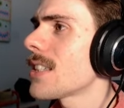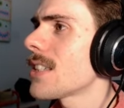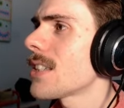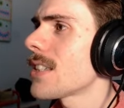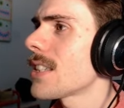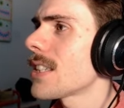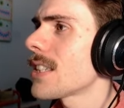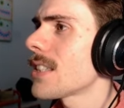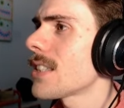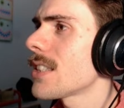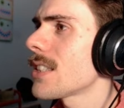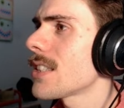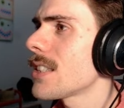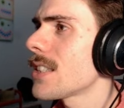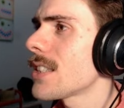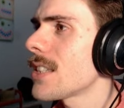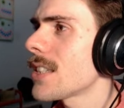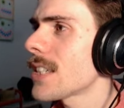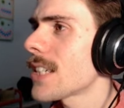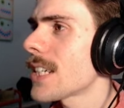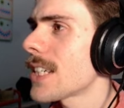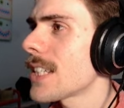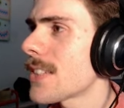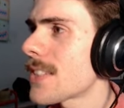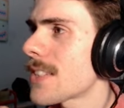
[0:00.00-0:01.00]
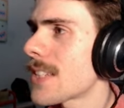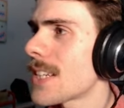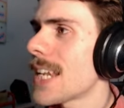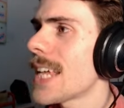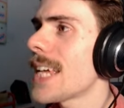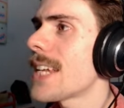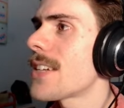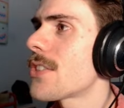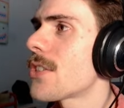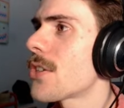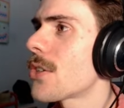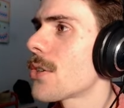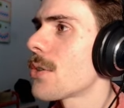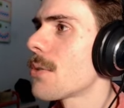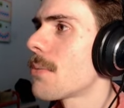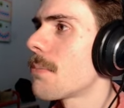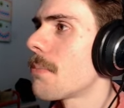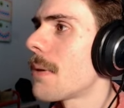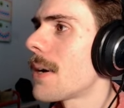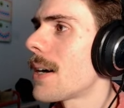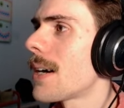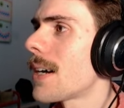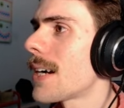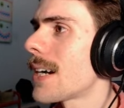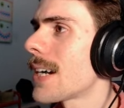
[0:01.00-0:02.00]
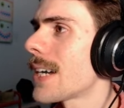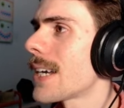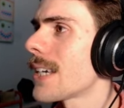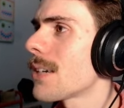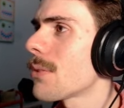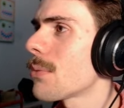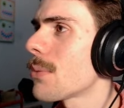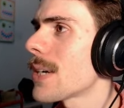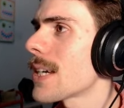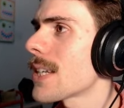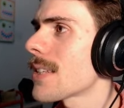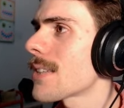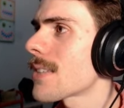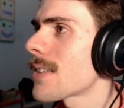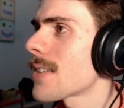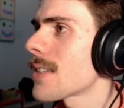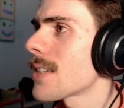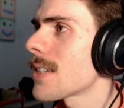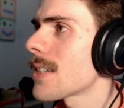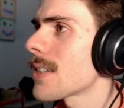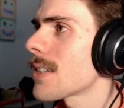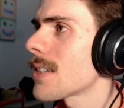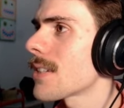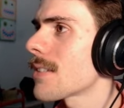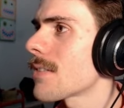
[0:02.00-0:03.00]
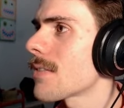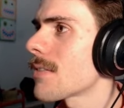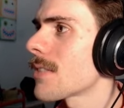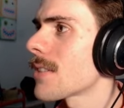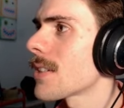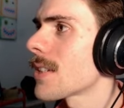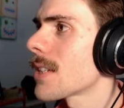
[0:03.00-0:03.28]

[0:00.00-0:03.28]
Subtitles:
You know, it's led to by, where's the